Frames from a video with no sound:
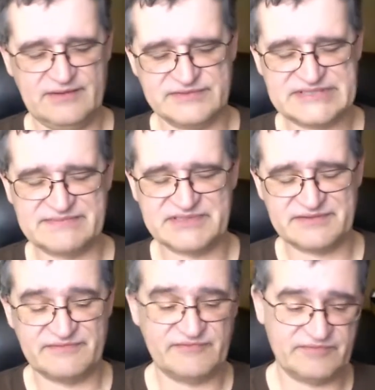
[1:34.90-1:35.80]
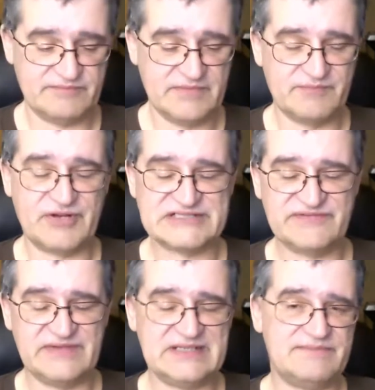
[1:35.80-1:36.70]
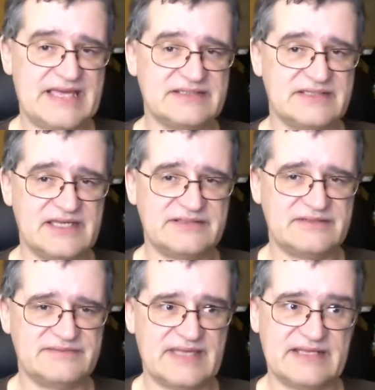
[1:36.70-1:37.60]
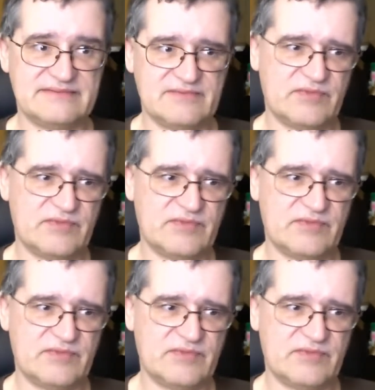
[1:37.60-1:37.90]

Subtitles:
was able to press fit it back together at